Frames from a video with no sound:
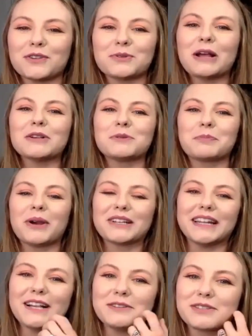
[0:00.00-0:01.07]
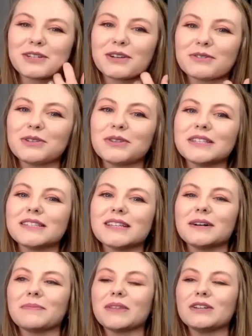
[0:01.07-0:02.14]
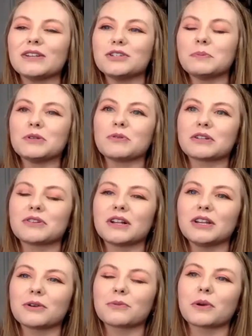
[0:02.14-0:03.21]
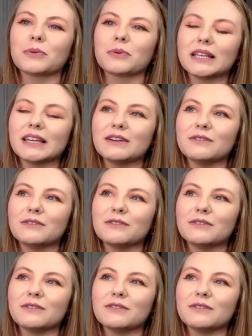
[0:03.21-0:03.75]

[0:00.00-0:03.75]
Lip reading: When I was pregnant, I used to go to this Egyptian restaurant near where we lived